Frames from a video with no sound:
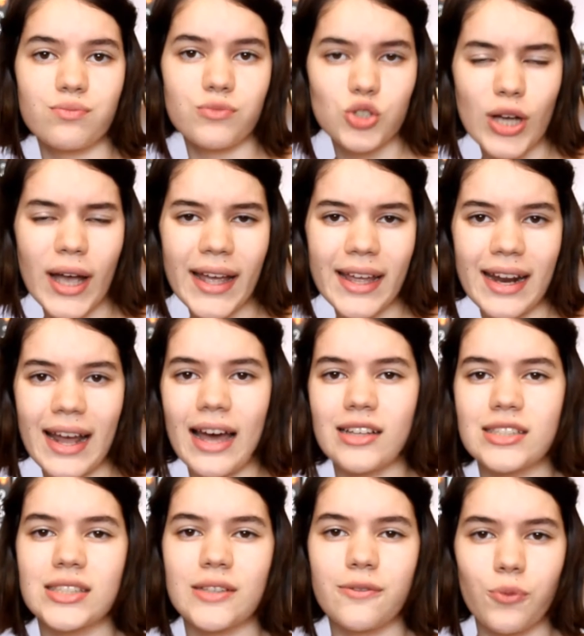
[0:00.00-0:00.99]
try it
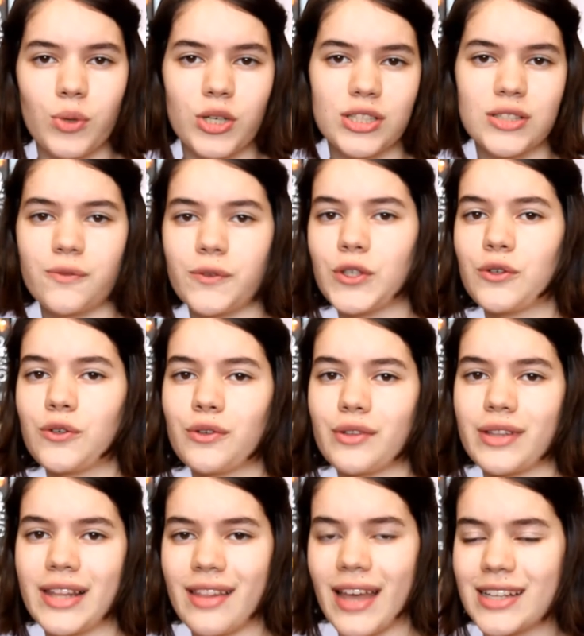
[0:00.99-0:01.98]
out. If it works for
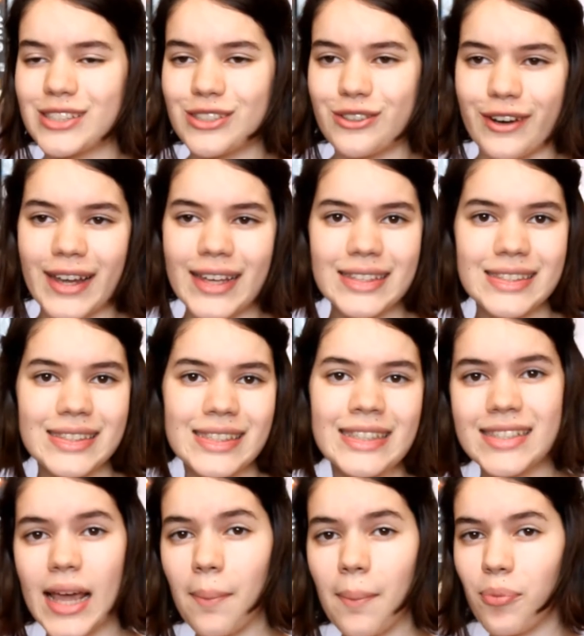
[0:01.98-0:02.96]
you, then that's great.
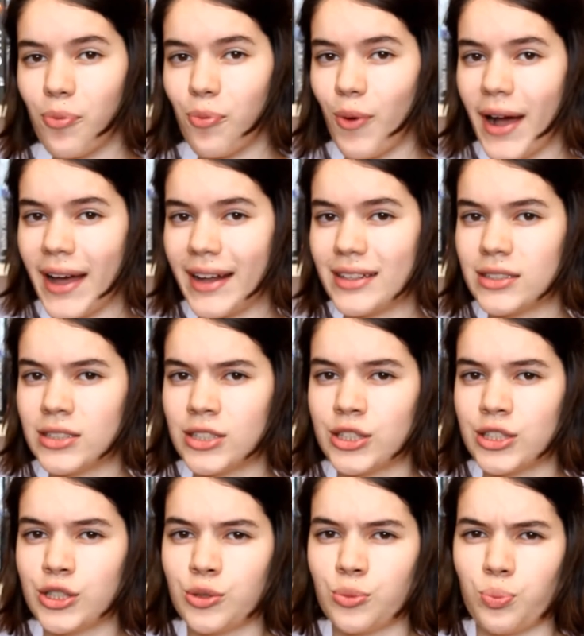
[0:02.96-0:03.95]
Step 1,
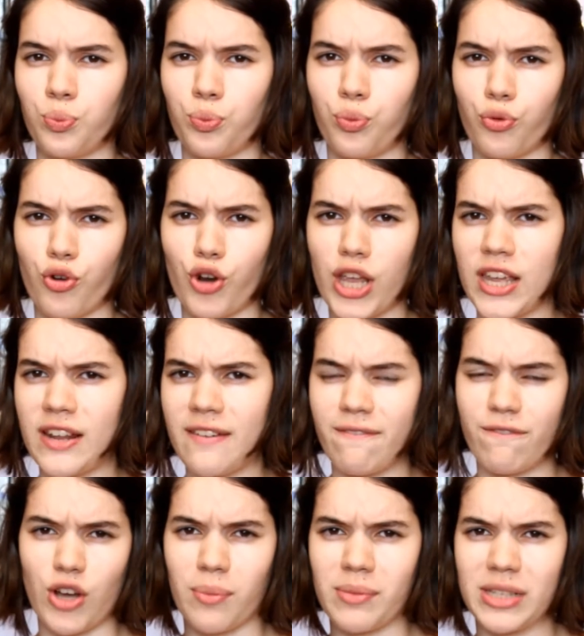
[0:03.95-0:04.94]

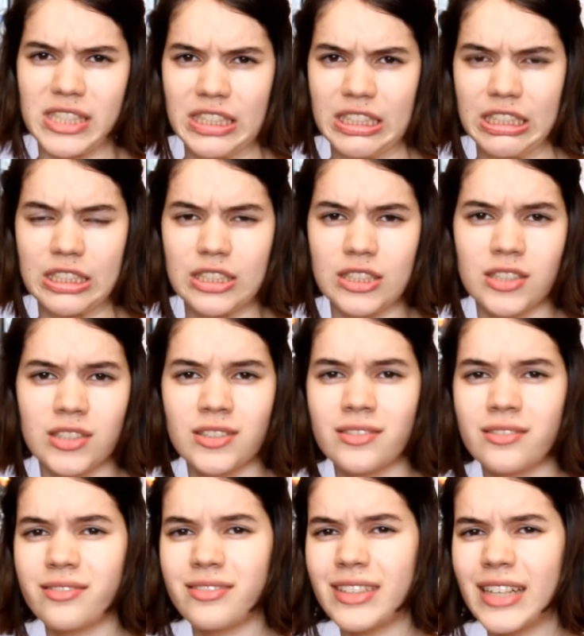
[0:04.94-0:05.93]
brain vomiting.
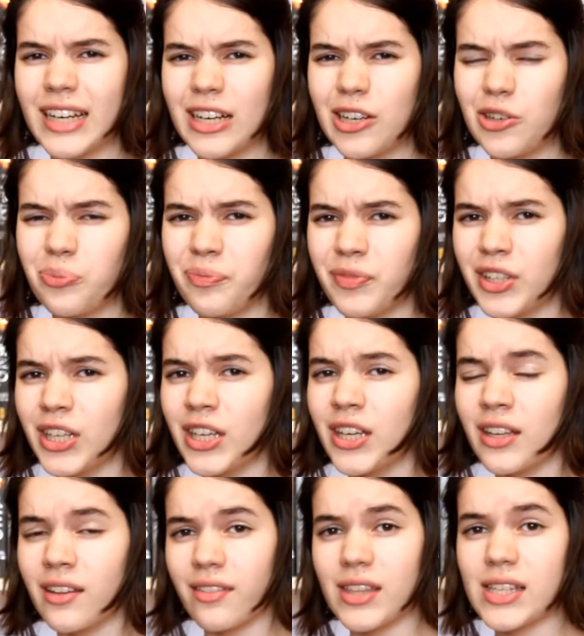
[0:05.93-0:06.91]
Now,
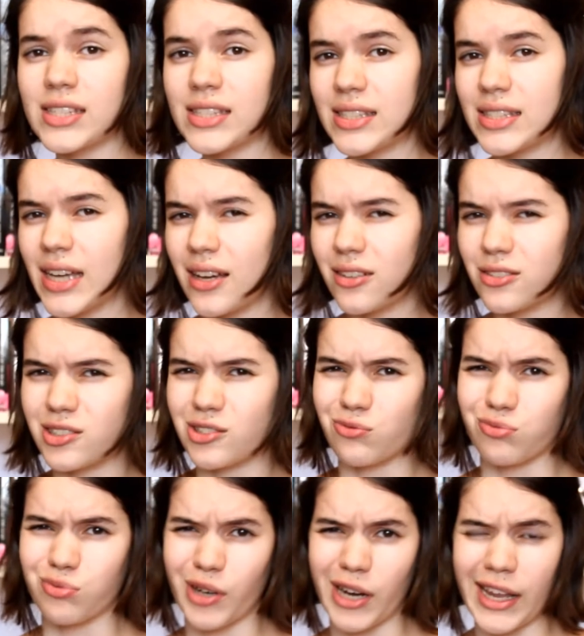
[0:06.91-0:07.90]
this sounds
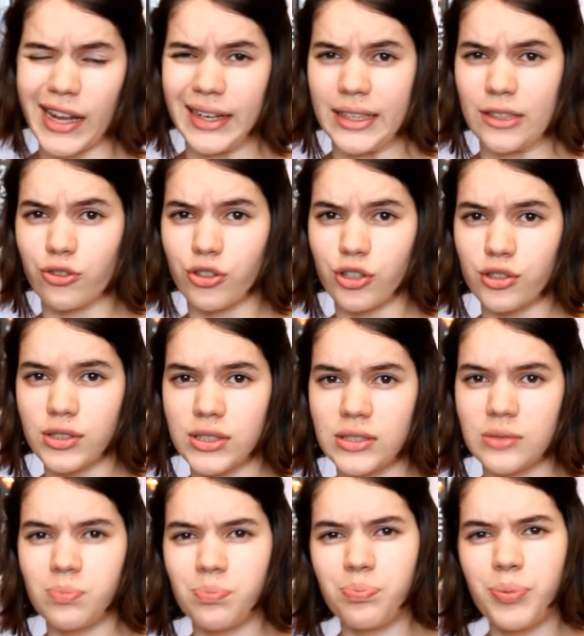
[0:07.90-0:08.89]
really
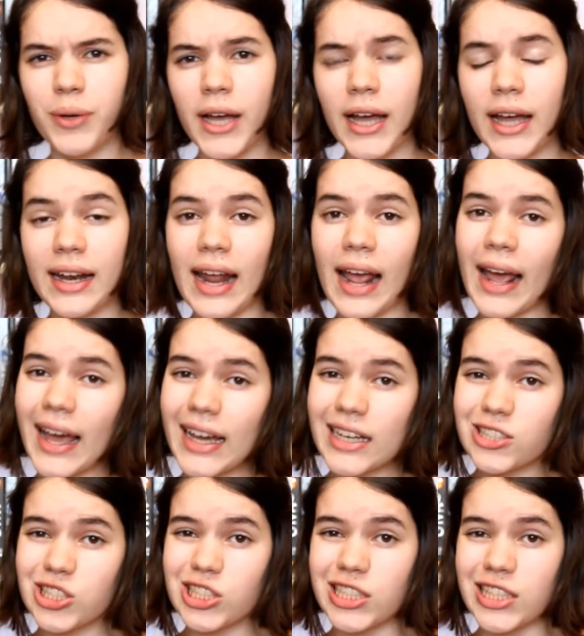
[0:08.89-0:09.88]
gross, but
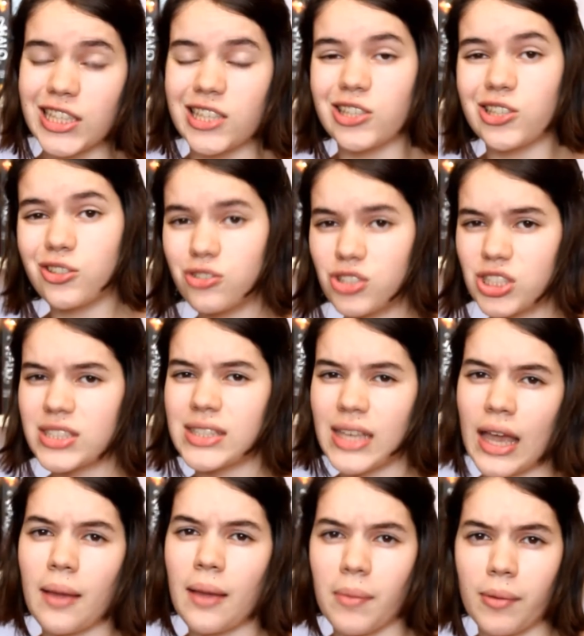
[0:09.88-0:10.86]
actually you just
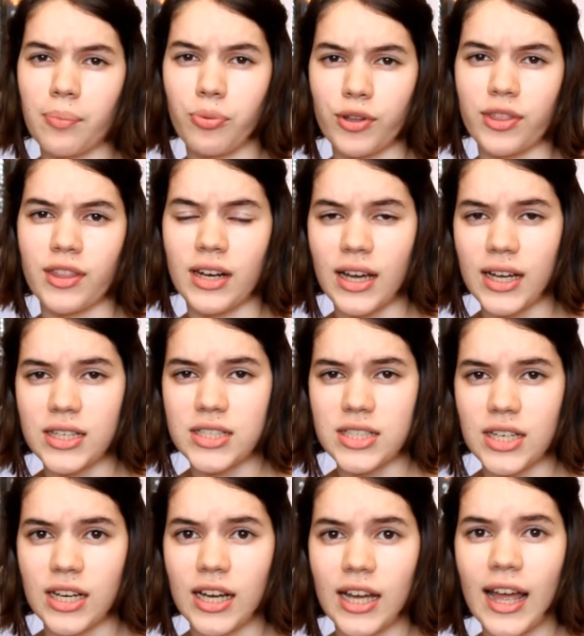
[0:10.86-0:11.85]
came up with an
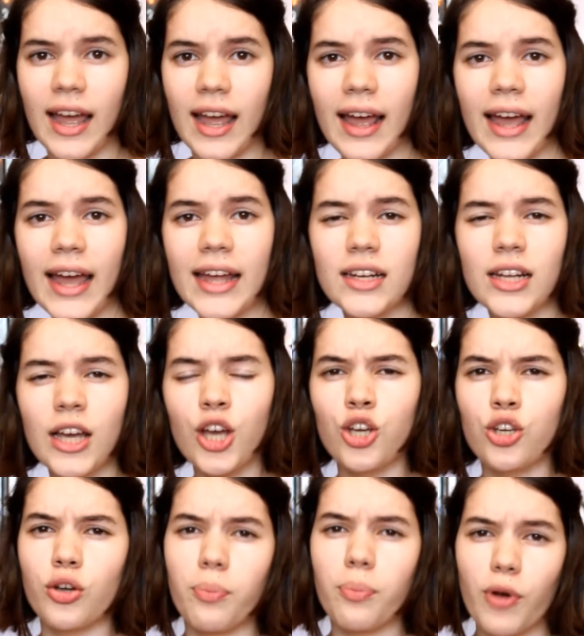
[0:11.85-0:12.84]
idea and
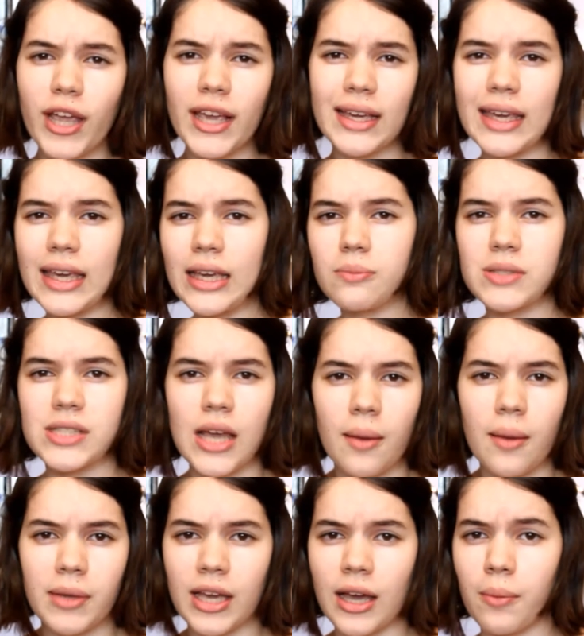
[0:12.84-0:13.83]
your brain keeps
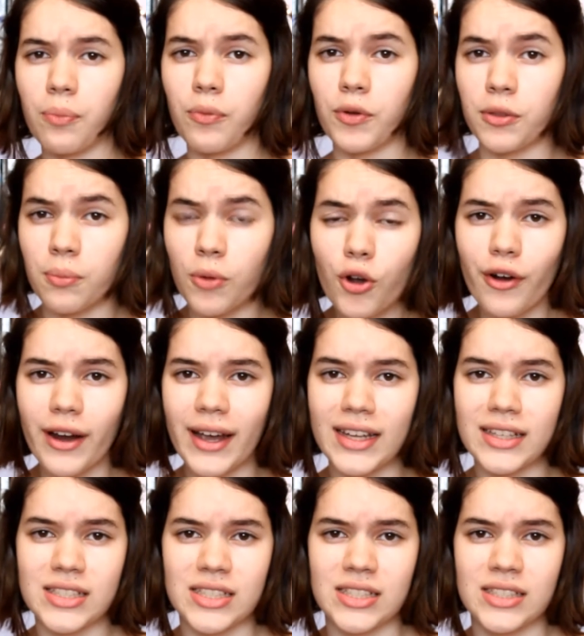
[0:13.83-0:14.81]
coming up with more
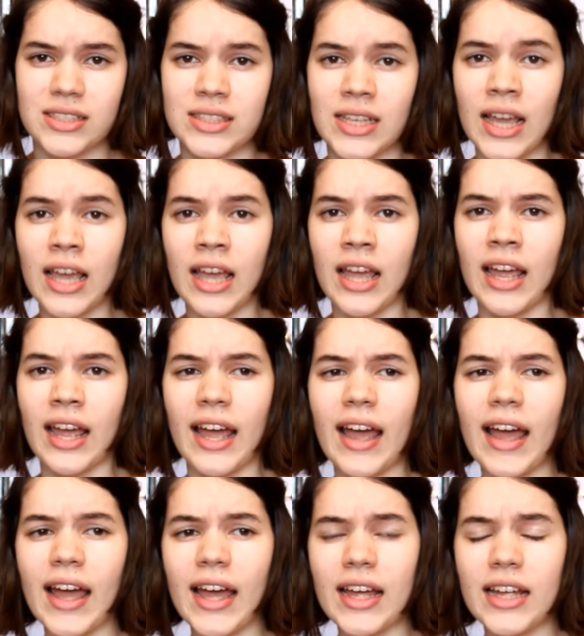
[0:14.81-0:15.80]
ideas,
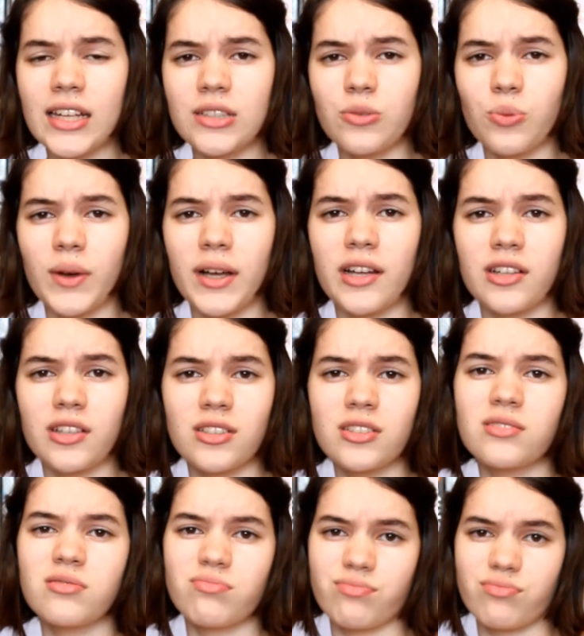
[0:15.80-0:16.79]
and
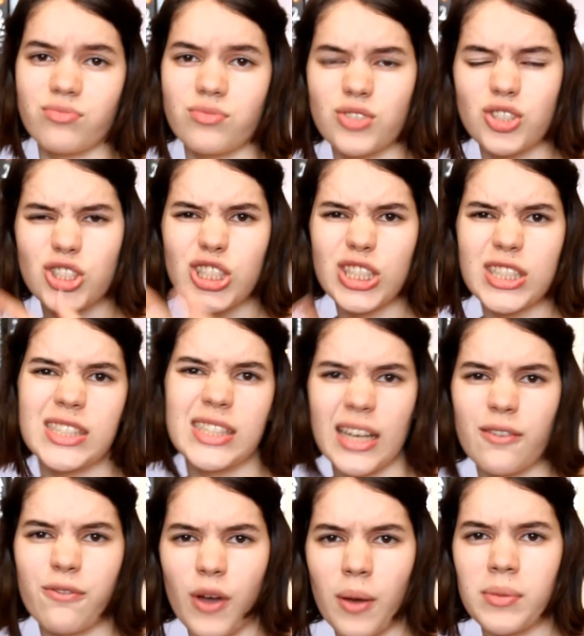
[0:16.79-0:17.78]
well, just
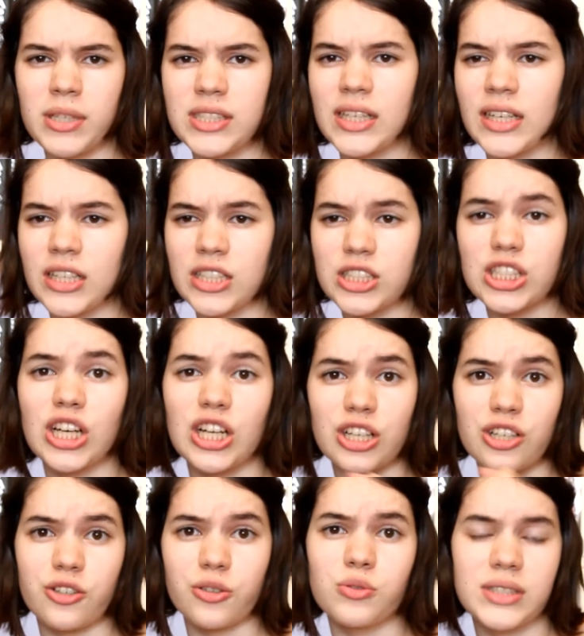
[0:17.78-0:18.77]
like vomiting, it's got
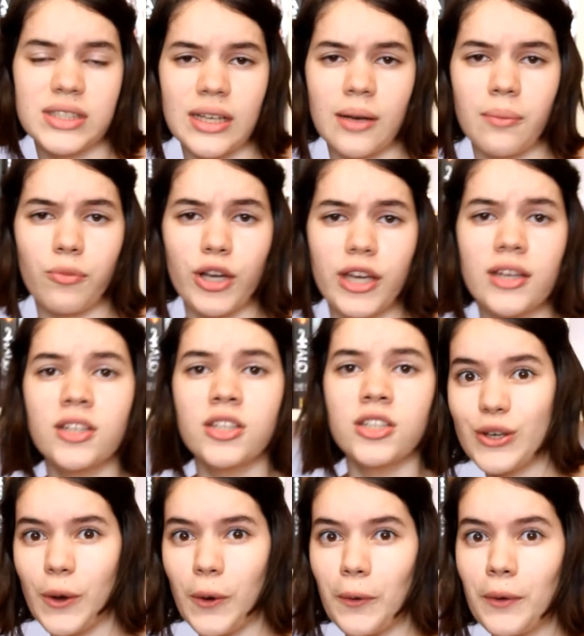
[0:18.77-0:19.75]
to go somewhere.
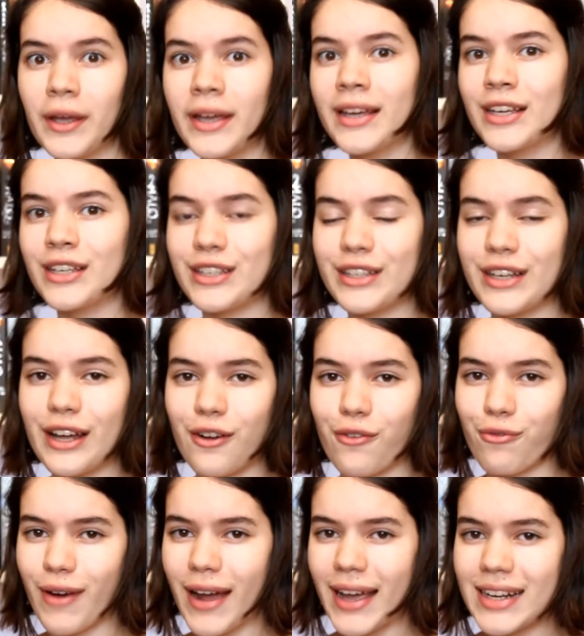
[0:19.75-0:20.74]
So you
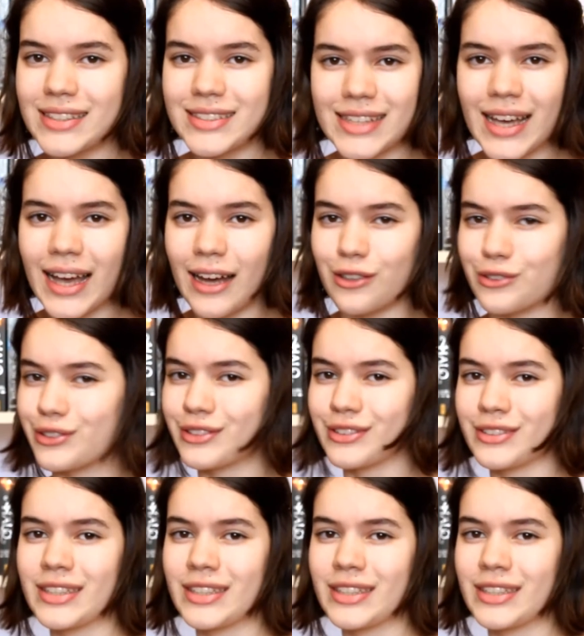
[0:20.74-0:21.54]
got to write it down